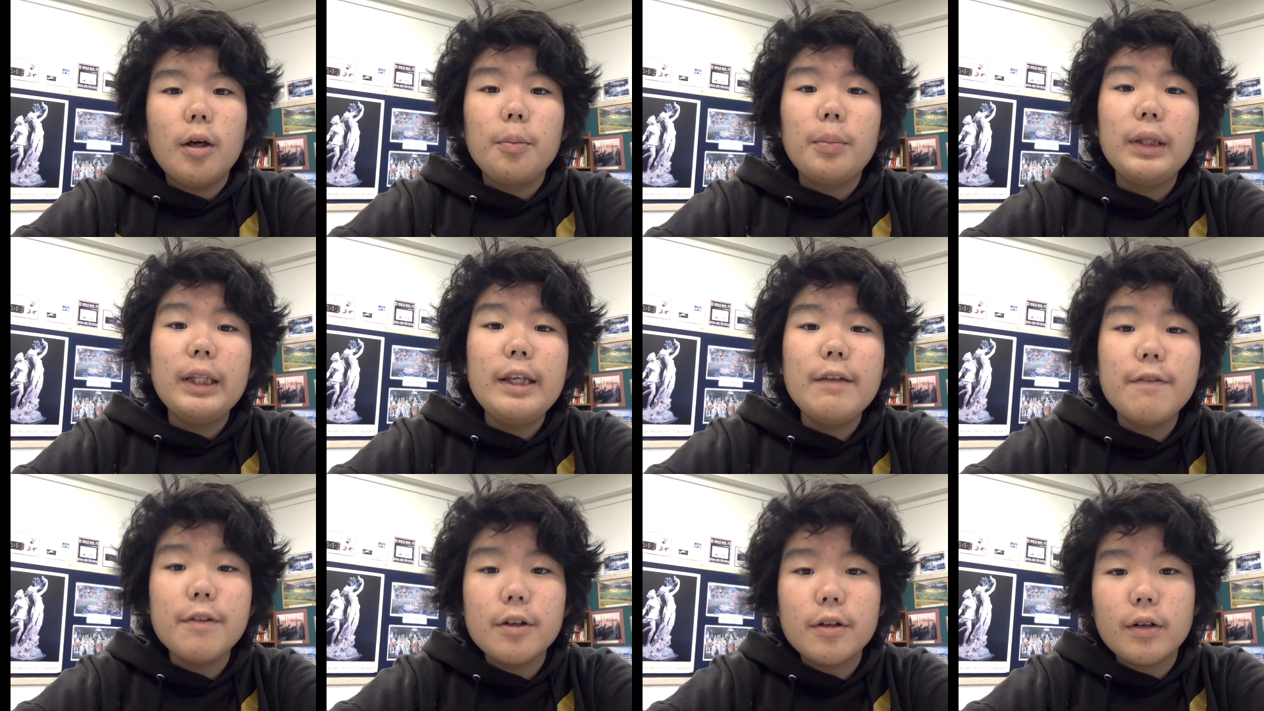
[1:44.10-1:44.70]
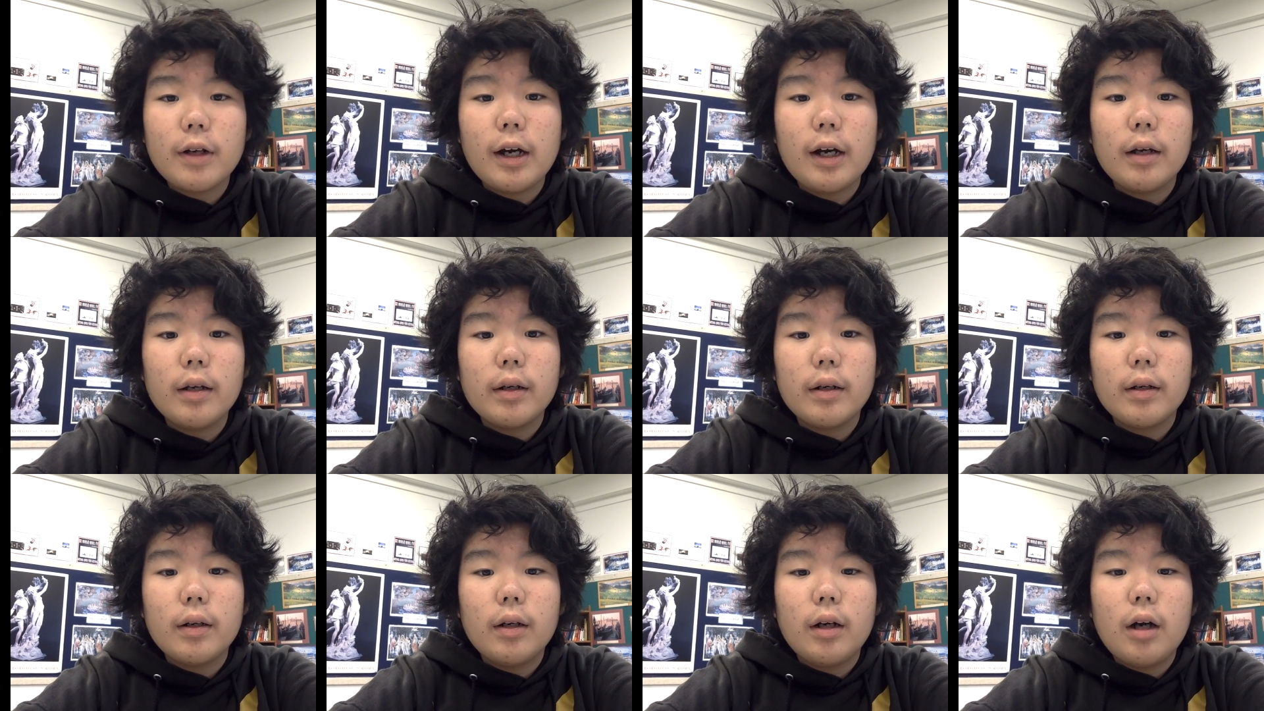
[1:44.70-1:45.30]
Believe it or
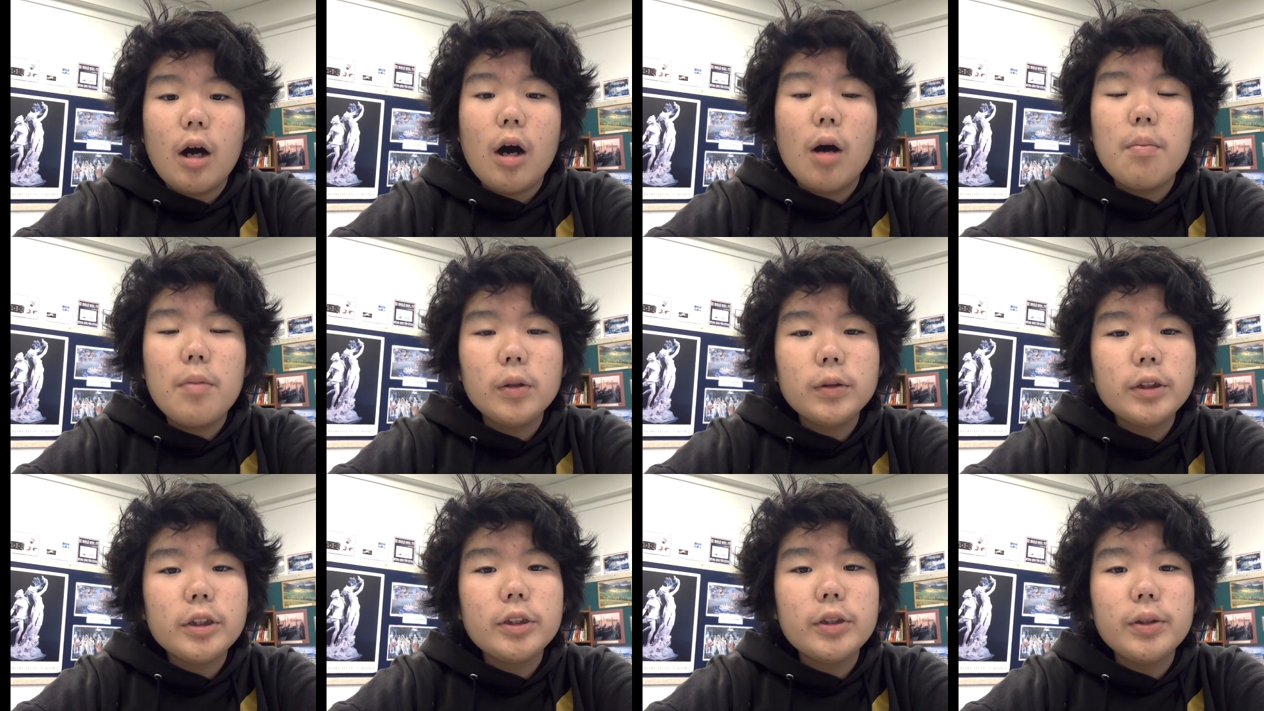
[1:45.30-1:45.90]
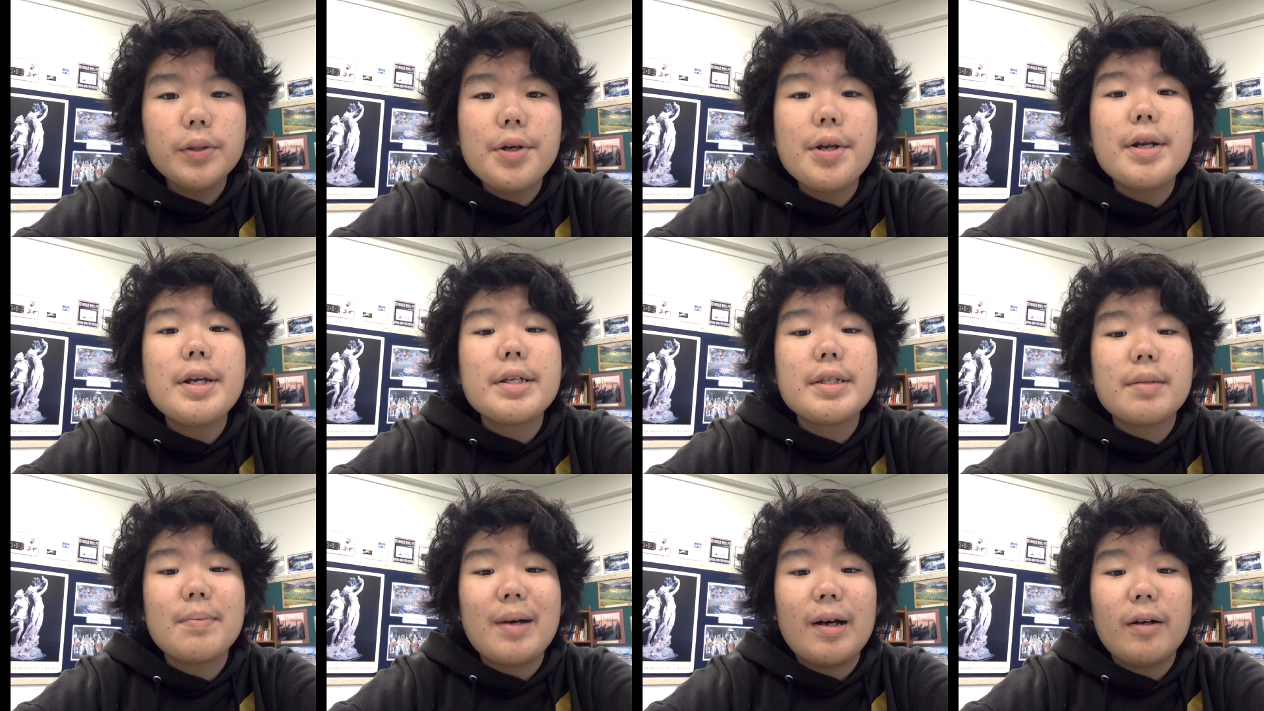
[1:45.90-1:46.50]
not, a
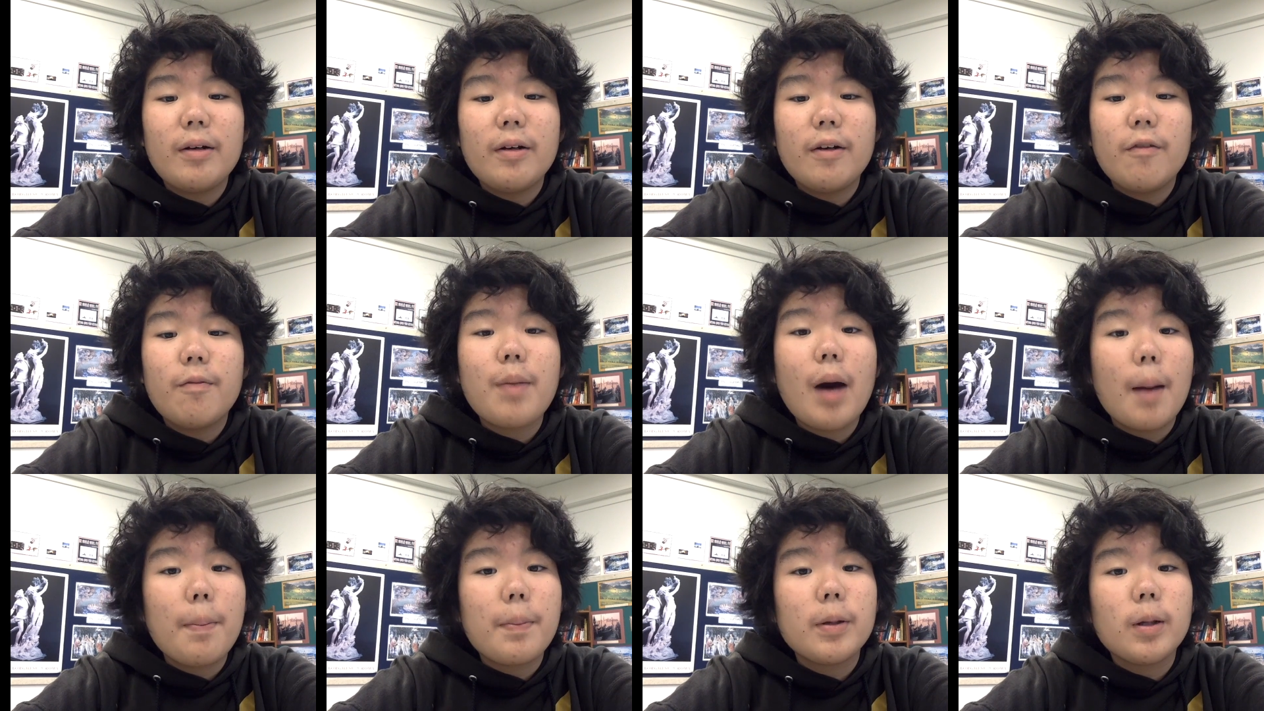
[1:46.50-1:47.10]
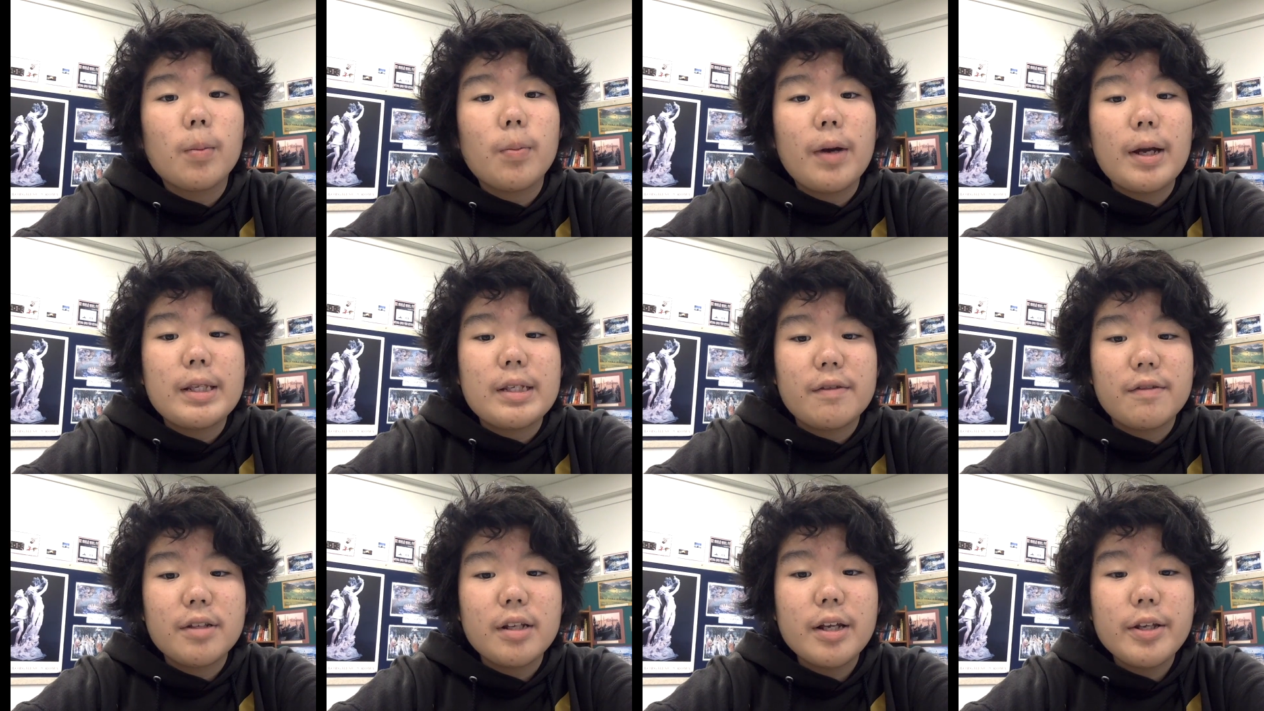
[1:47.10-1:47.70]
multitudinous amount of popular
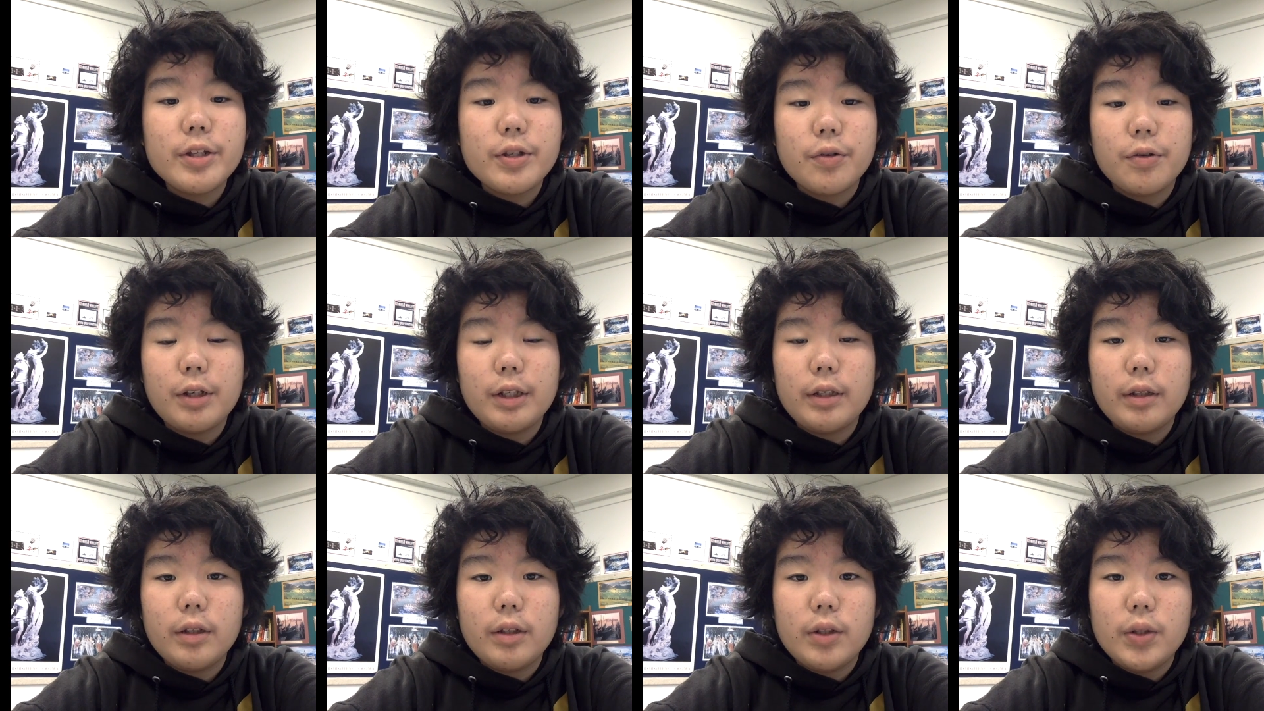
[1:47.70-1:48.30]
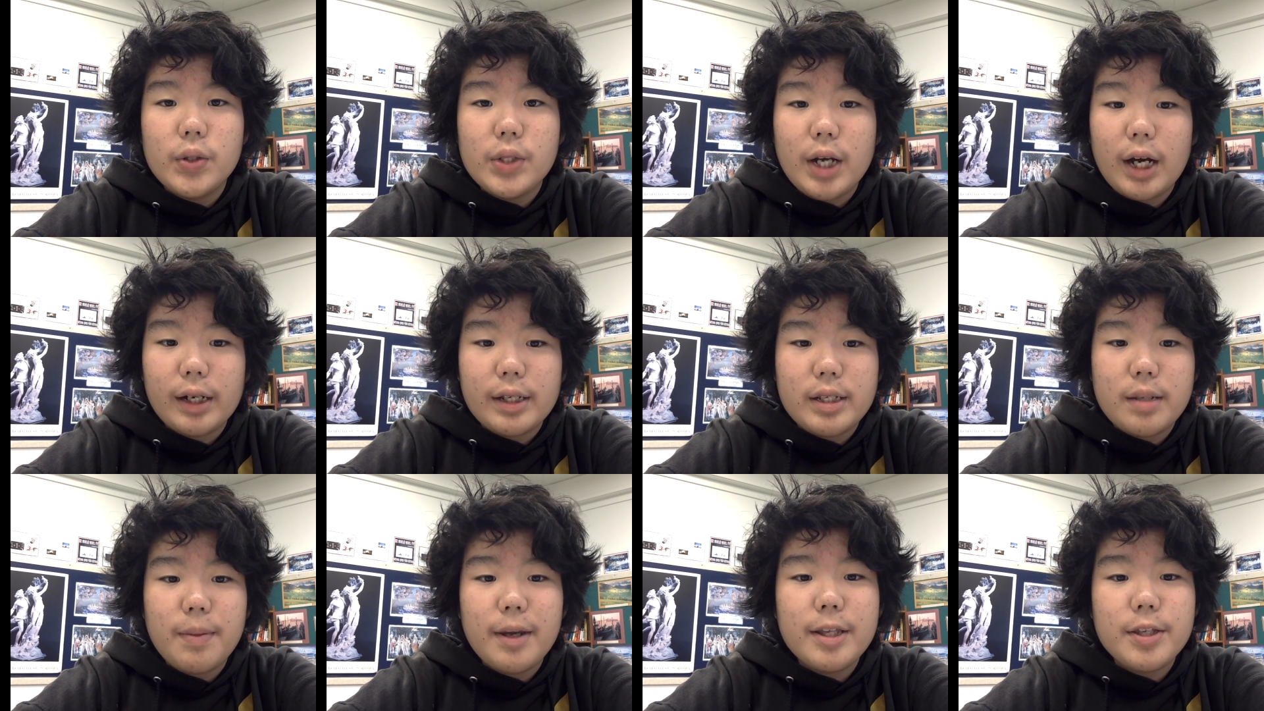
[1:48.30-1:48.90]
brands of sunscreen use
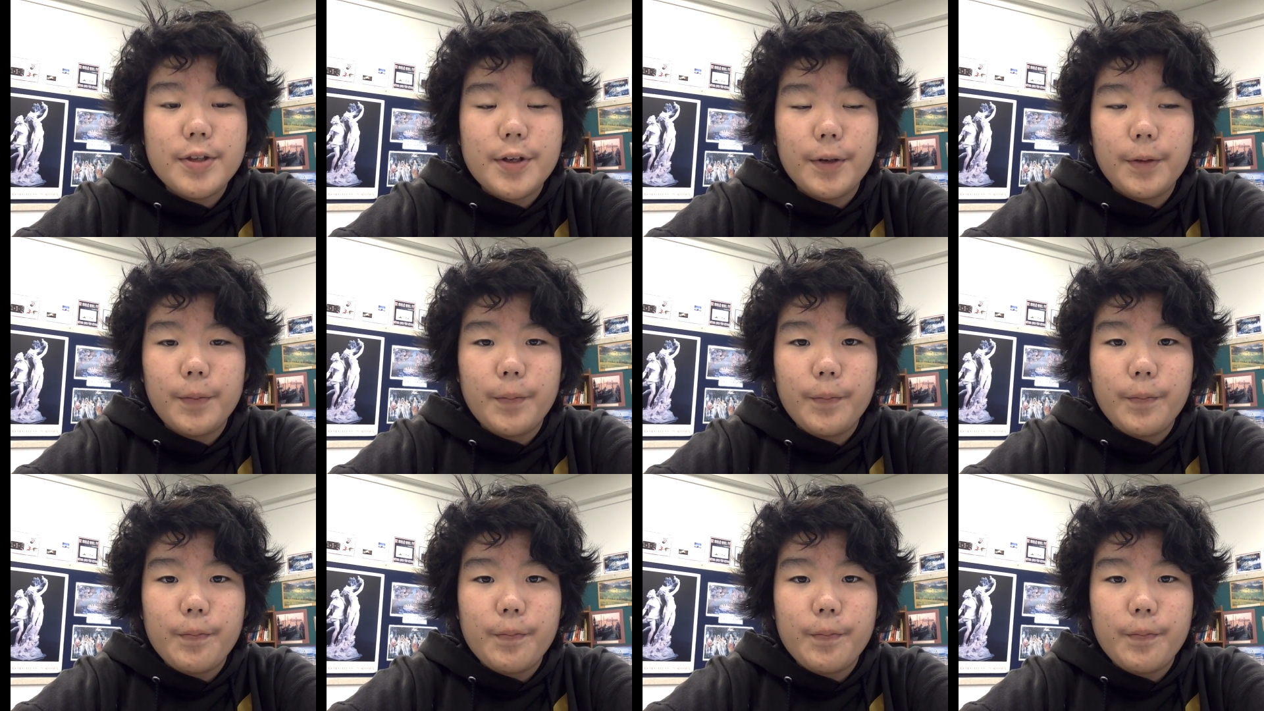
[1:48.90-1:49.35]
oxybenzone.